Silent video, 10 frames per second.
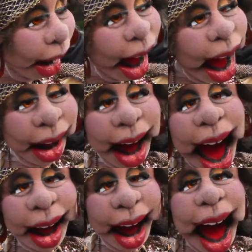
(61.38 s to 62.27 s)
and
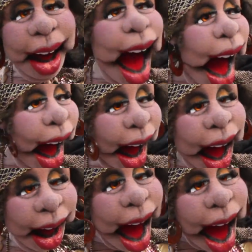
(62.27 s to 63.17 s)
all the ladies
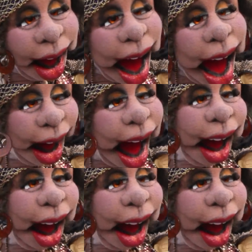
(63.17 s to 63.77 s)
of the town were